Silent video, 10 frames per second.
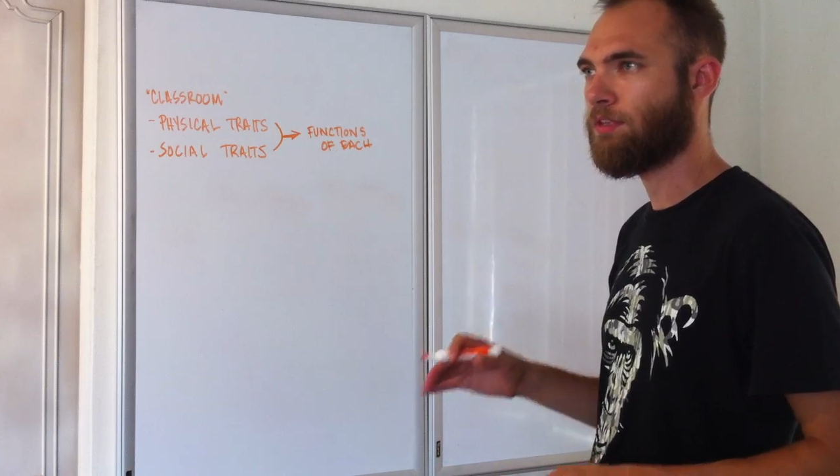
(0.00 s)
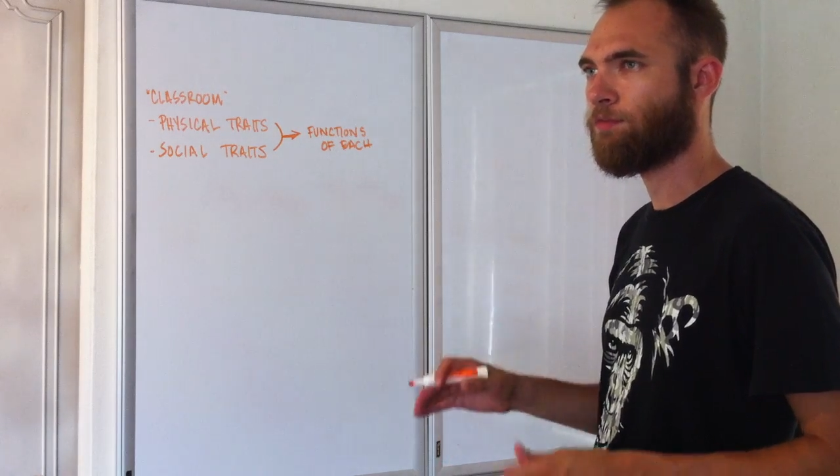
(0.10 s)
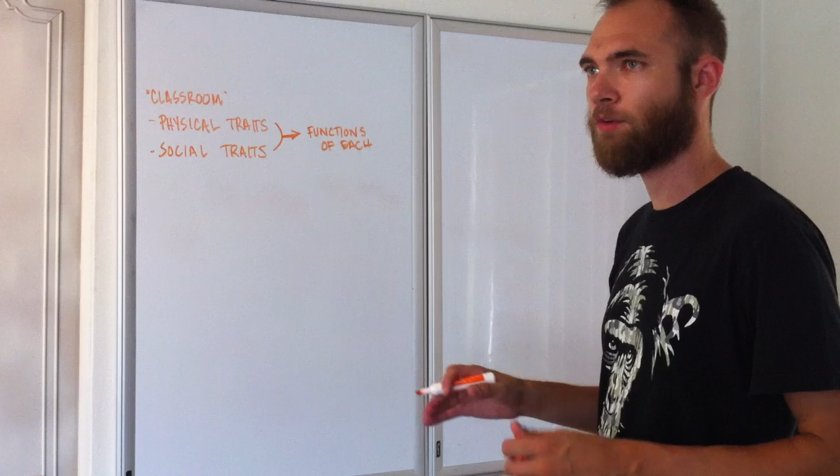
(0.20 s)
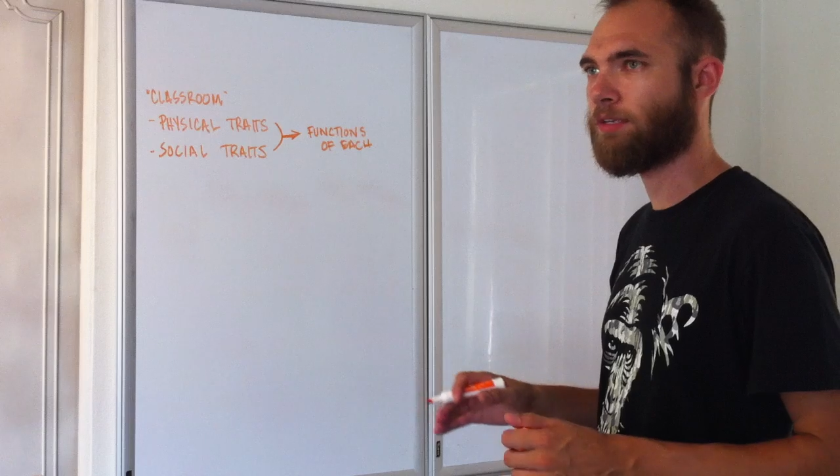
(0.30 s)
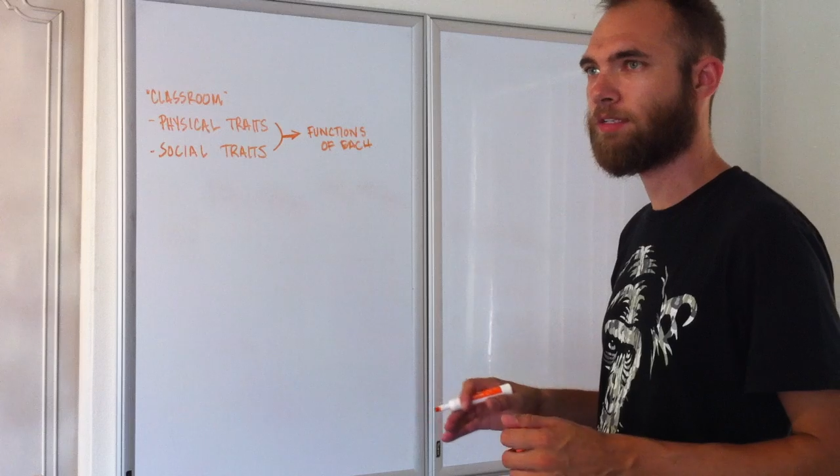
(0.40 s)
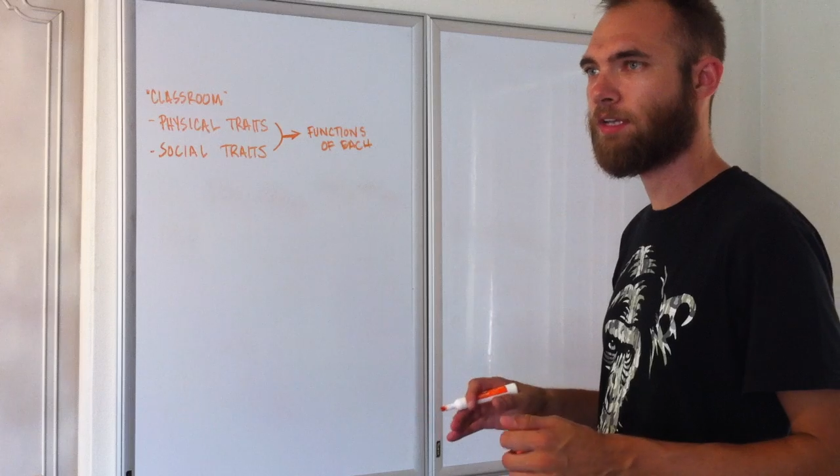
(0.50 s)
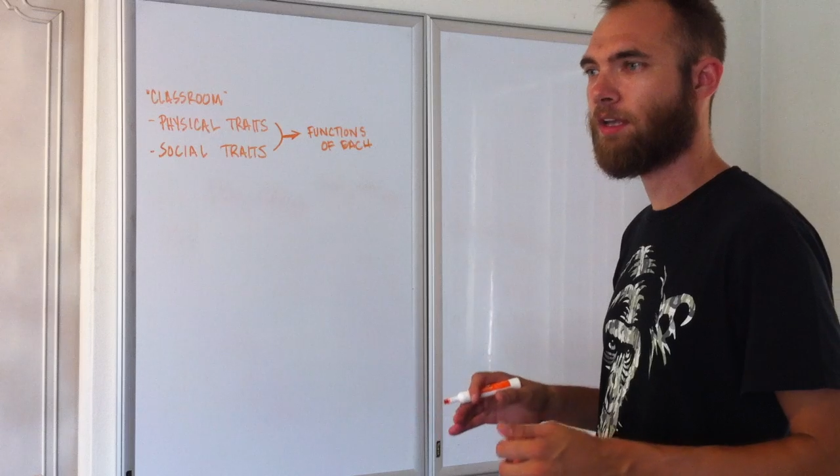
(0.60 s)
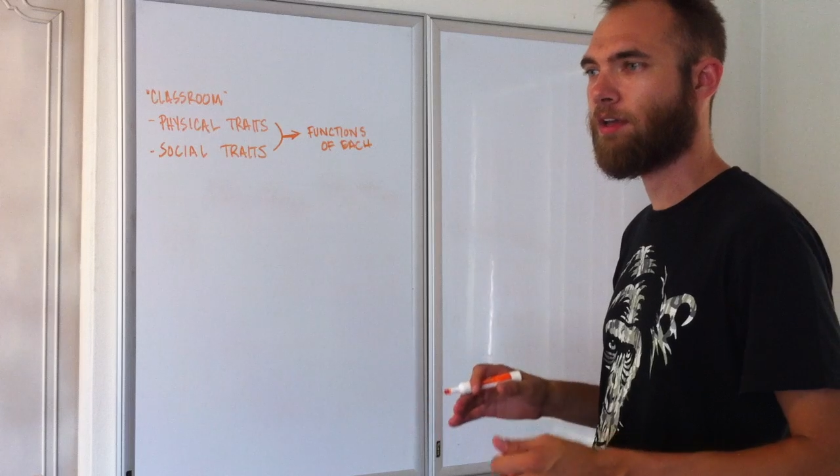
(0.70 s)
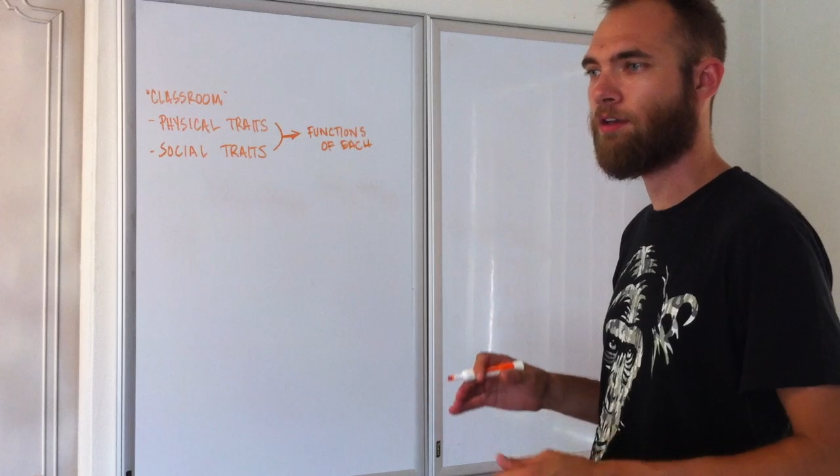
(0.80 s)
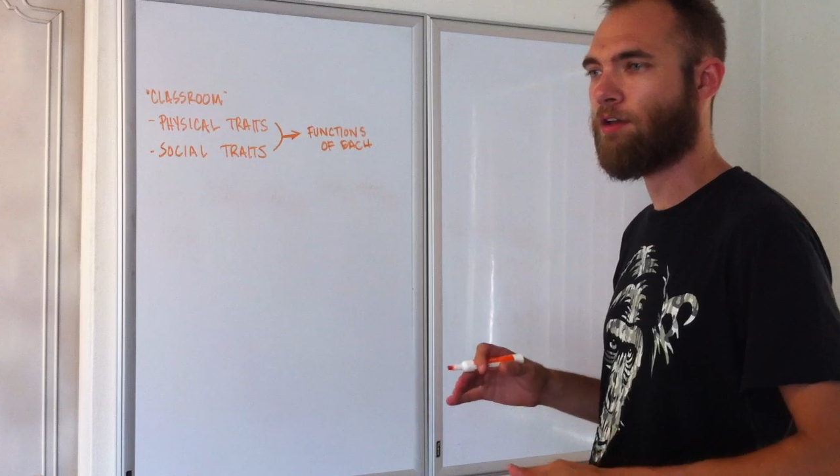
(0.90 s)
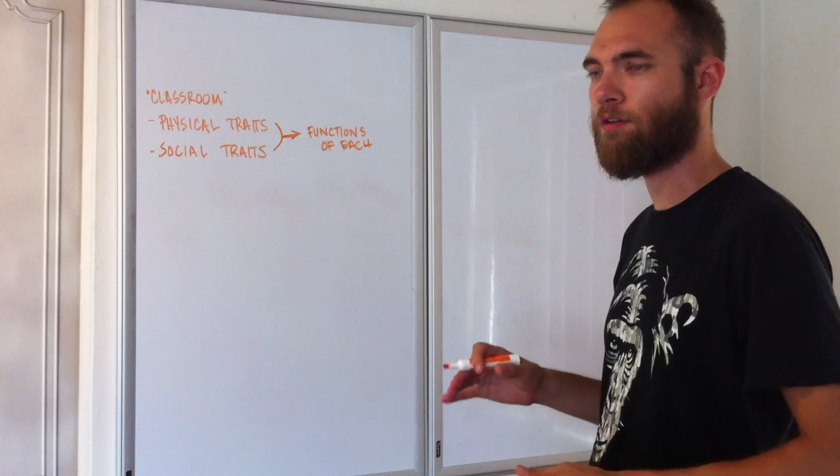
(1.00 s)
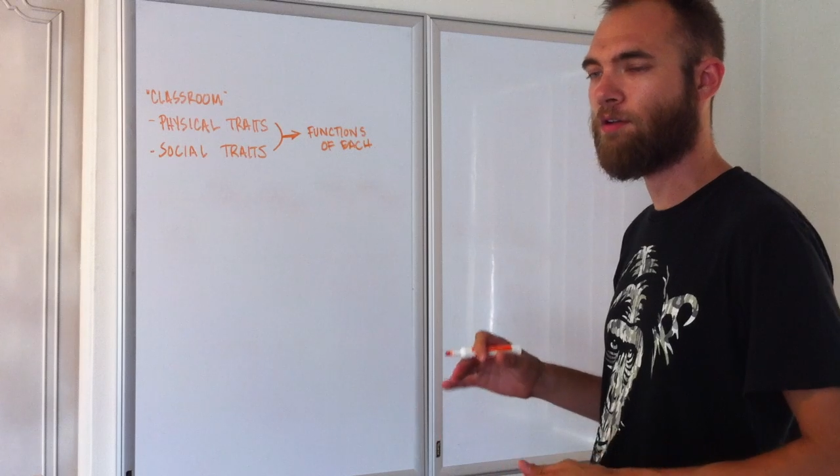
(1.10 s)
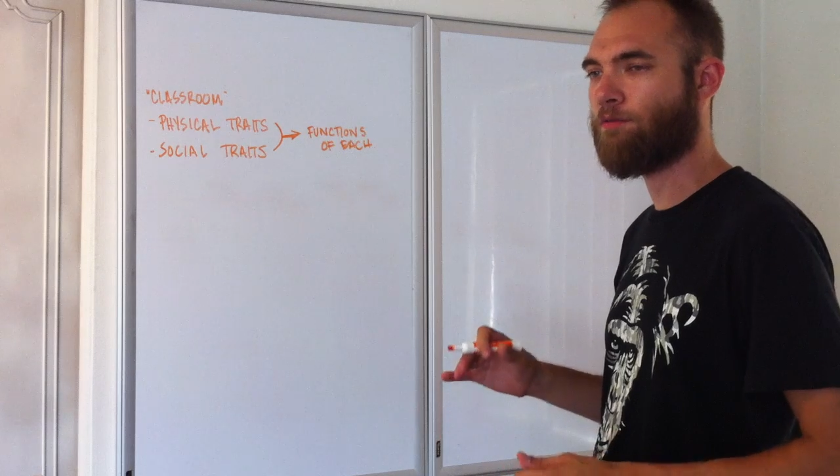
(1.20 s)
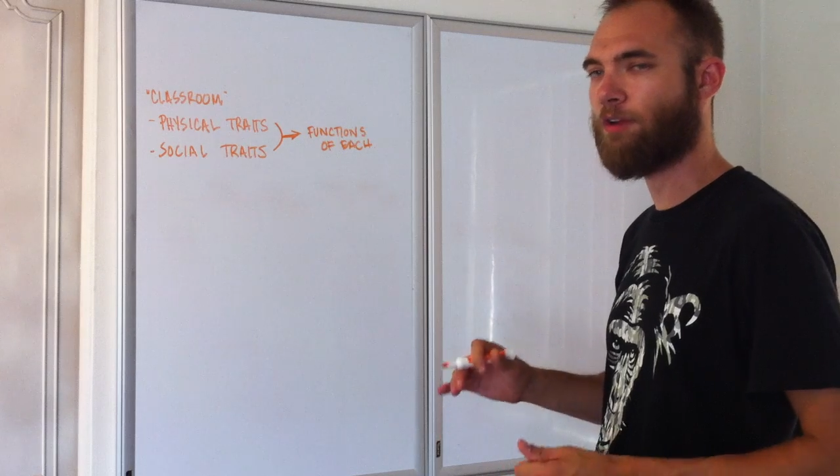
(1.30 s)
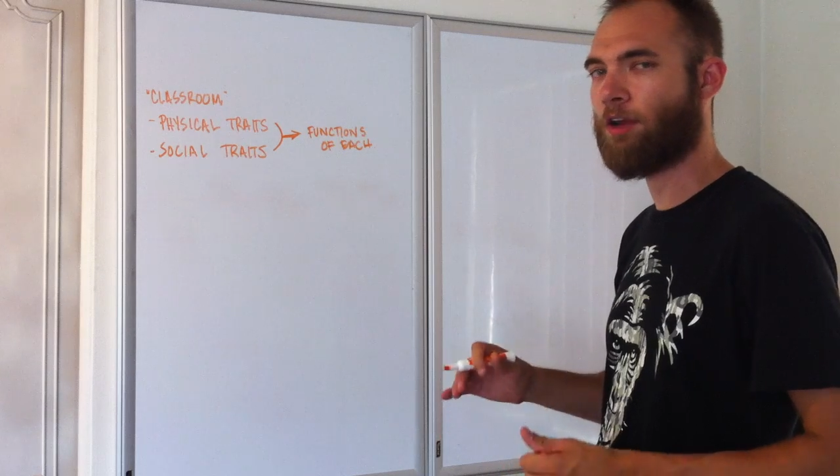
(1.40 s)
different
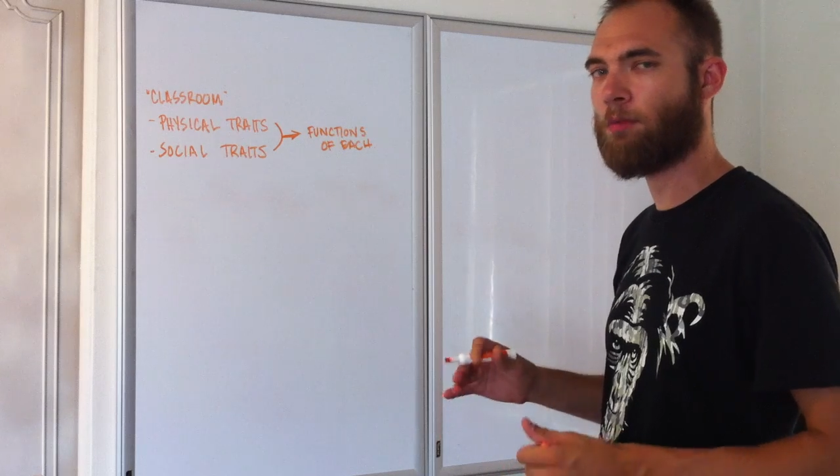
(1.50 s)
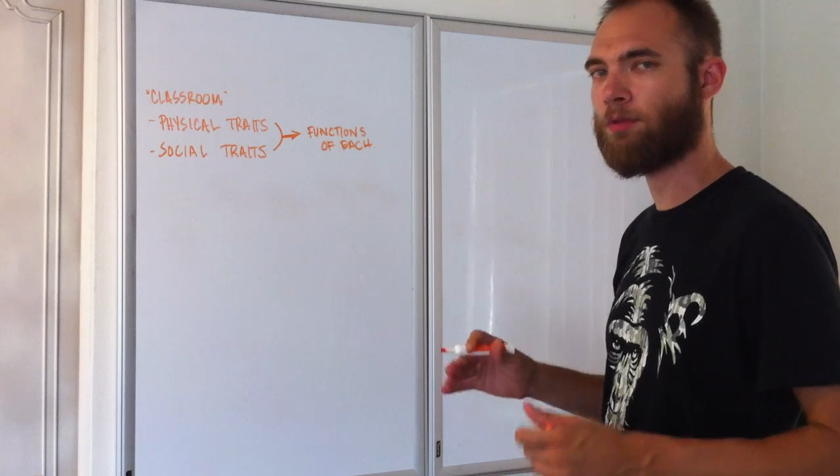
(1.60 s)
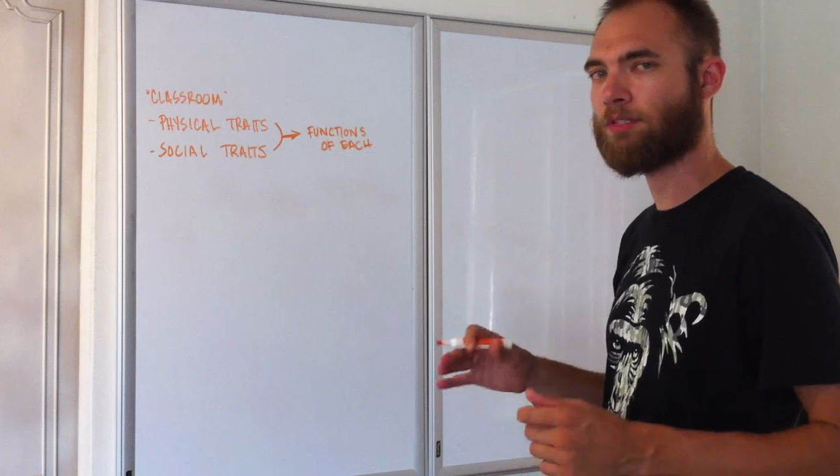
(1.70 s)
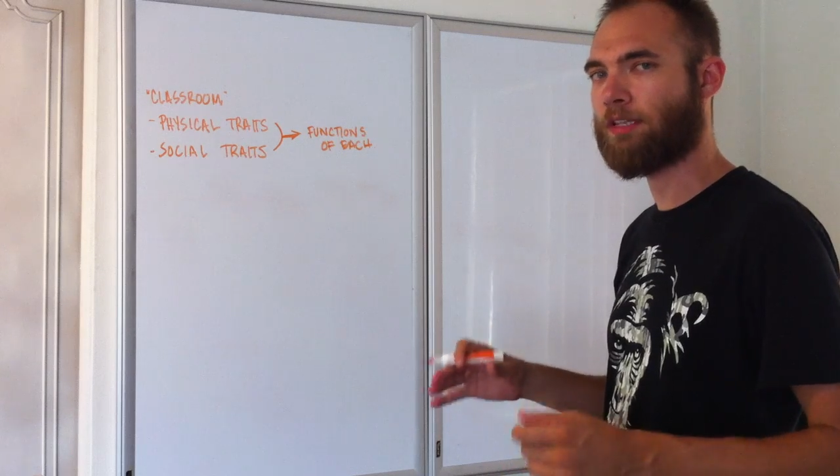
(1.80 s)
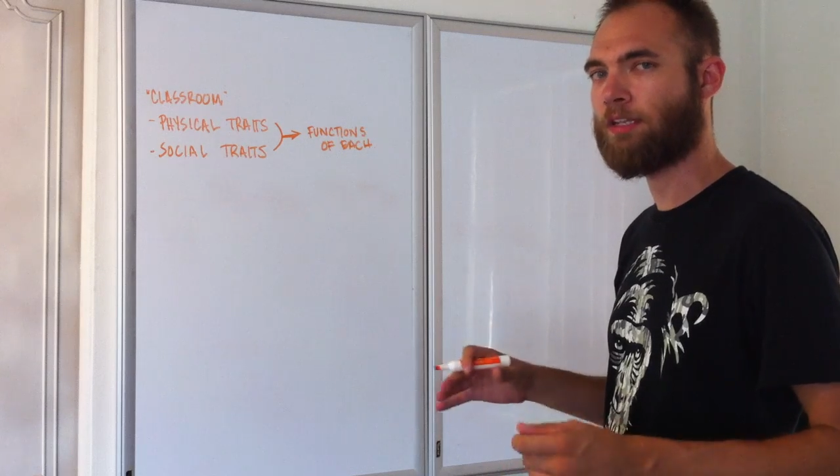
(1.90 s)
variables